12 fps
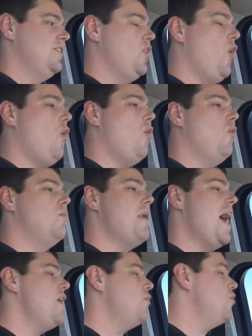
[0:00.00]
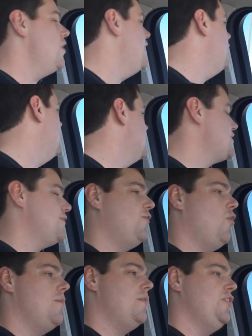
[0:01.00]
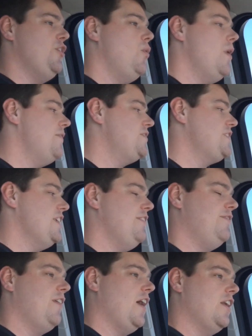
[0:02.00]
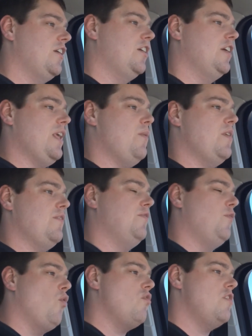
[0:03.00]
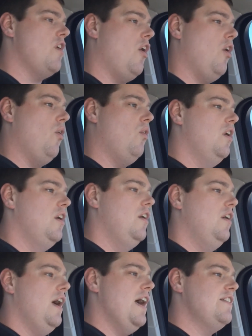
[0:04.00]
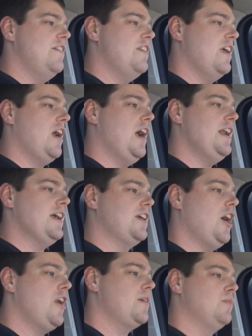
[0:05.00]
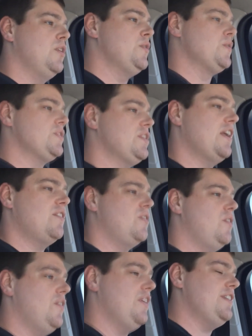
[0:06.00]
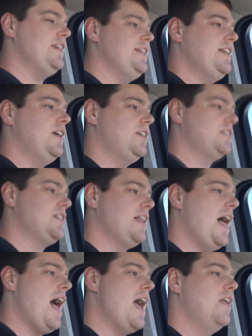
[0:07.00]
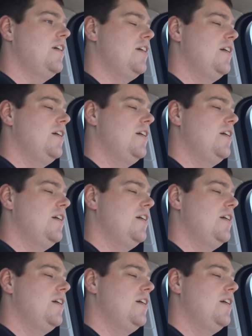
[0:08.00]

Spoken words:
No, Matt Riddle is a former UFC fighter. He went 4-0, and then they kind of cut him loose. I don't know the details to that,